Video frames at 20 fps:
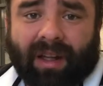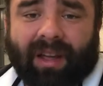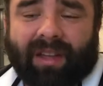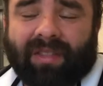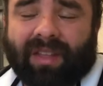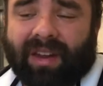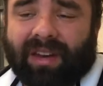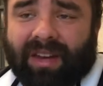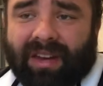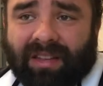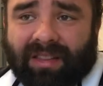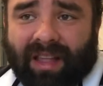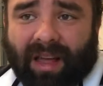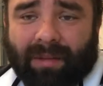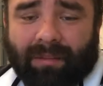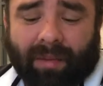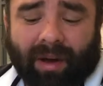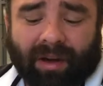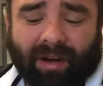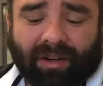They need
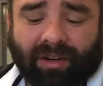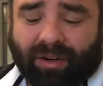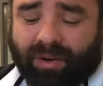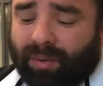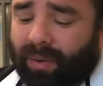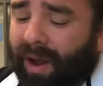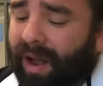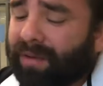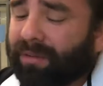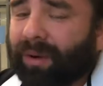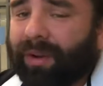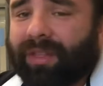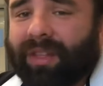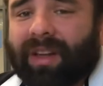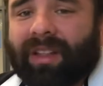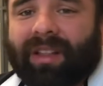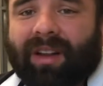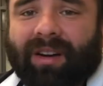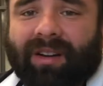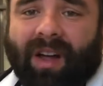that money to do
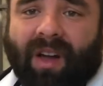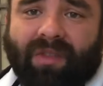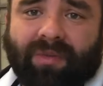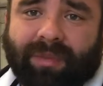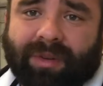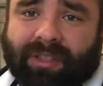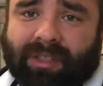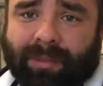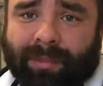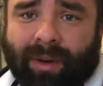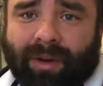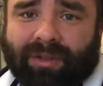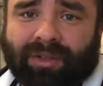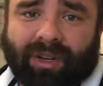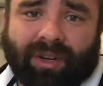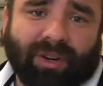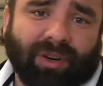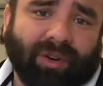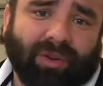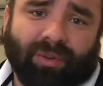everything that a government's supposed to
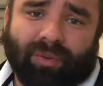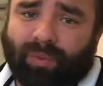do.